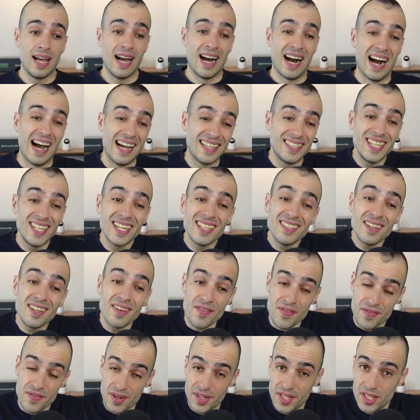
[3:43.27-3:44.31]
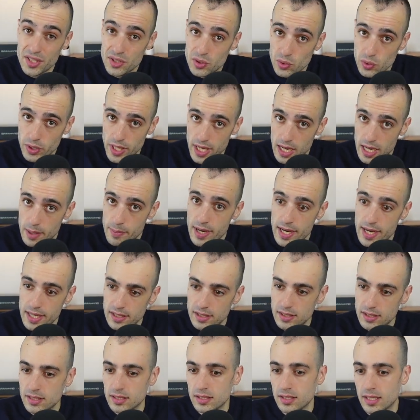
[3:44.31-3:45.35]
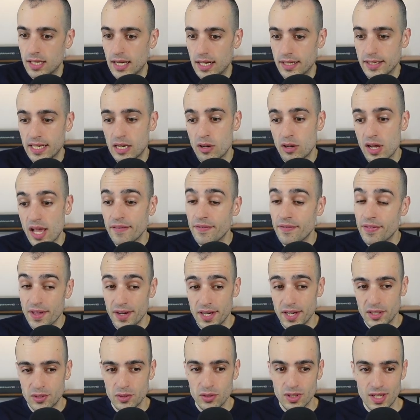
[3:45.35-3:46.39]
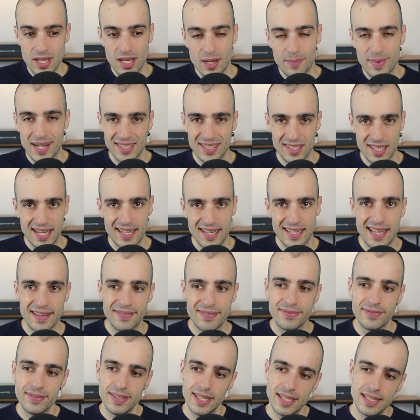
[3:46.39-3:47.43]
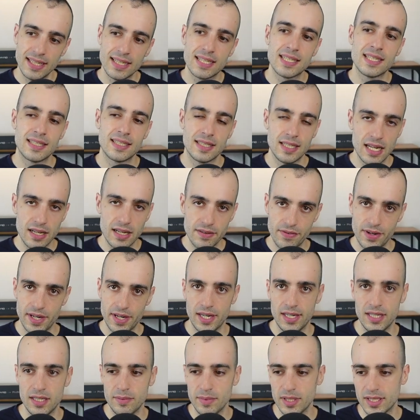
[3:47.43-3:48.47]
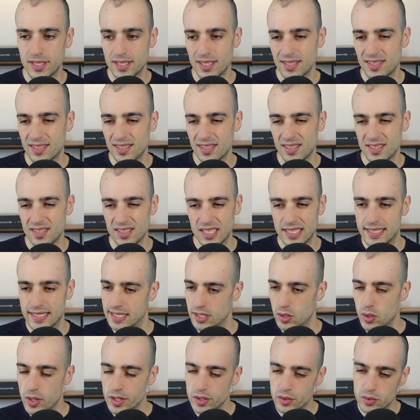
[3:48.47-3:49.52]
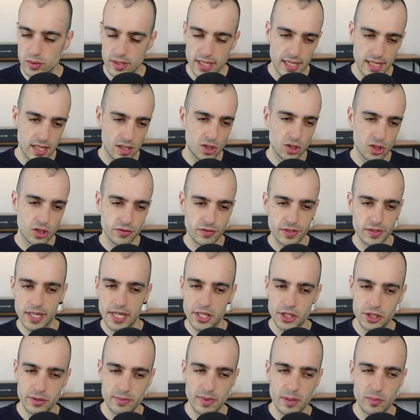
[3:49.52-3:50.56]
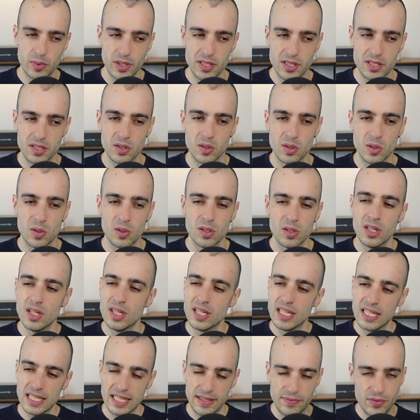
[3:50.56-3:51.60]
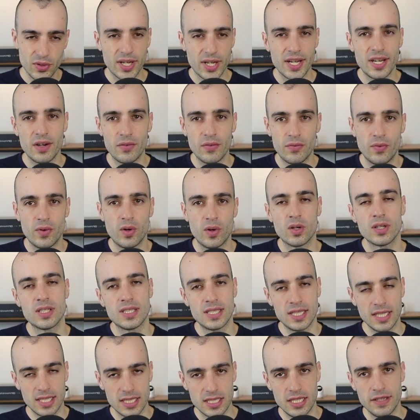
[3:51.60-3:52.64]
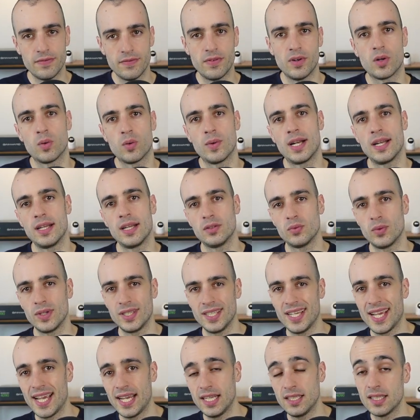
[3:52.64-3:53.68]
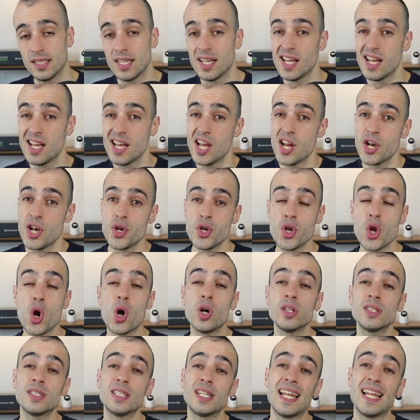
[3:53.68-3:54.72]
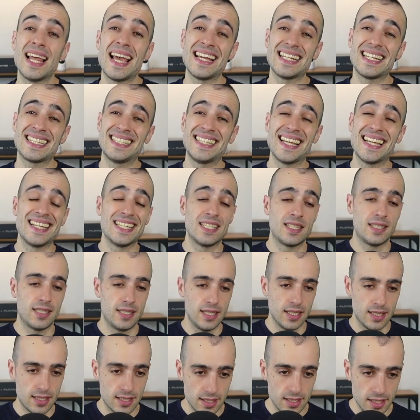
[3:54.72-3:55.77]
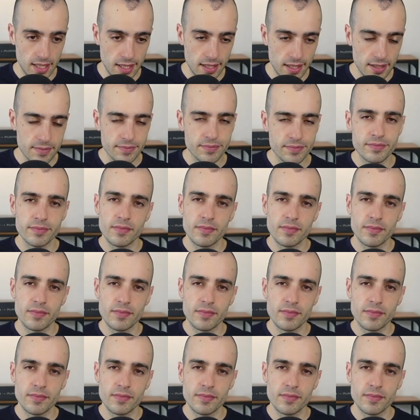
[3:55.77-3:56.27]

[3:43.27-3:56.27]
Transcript: Ideally 32 GB, and now I have 32 GB and I feel it's still very limited and it's going to take a lot of cache memory. So if you can afford 64, 128, not less than 16.